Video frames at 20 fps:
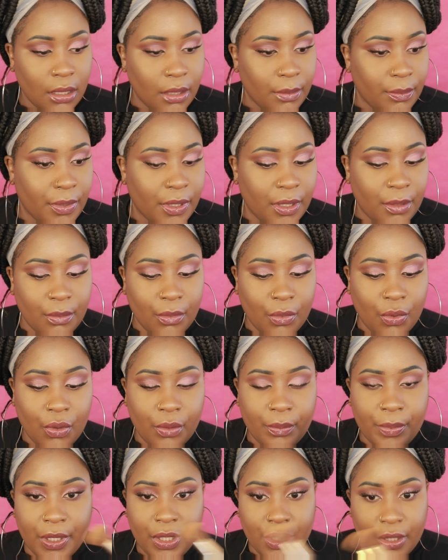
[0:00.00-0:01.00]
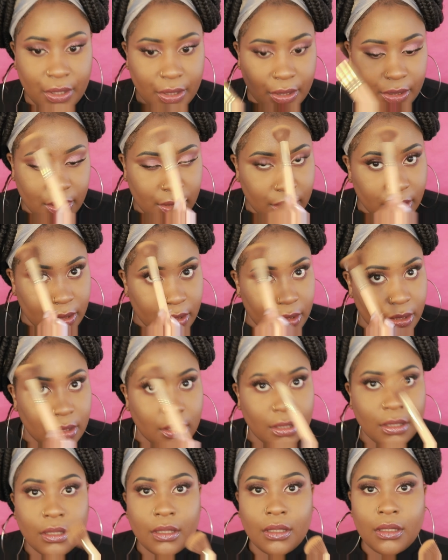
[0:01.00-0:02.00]
a bit more because,
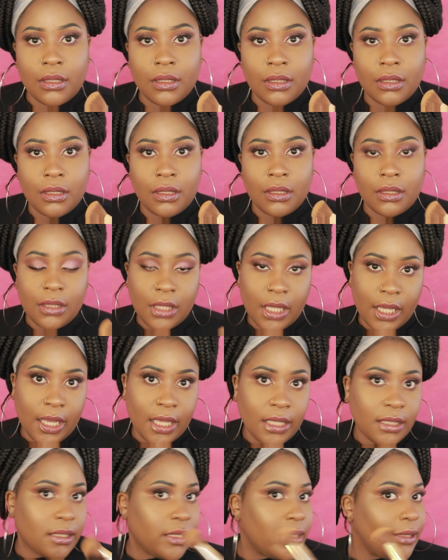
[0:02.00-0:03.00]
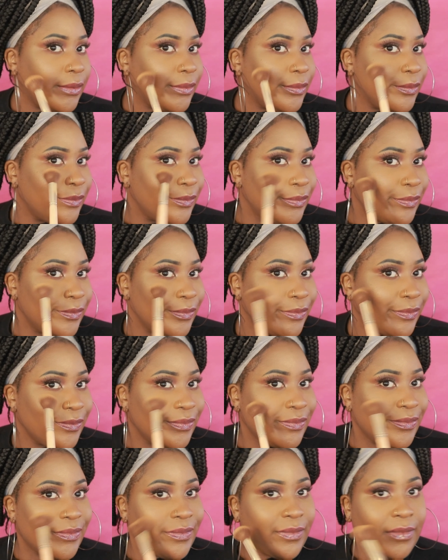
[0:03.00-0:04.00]
like I said,
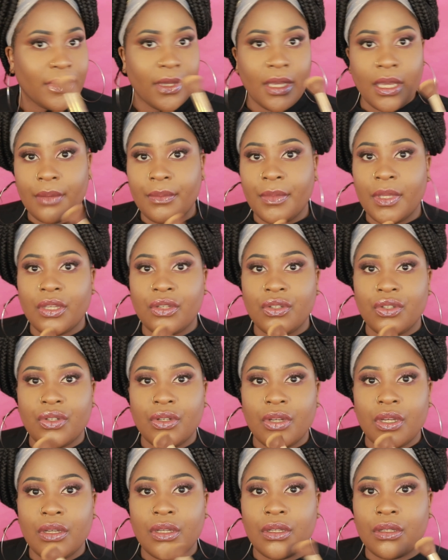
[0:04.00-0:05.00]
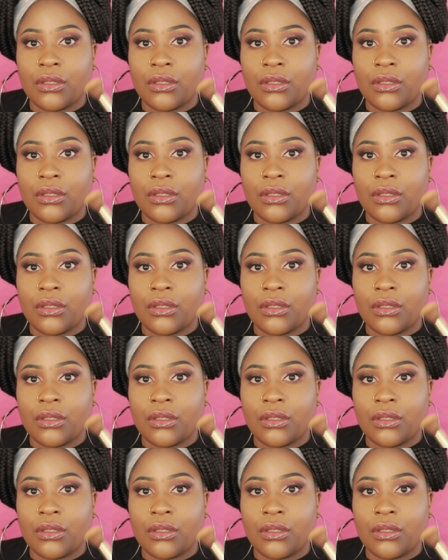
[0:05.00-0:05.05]
I'm extra.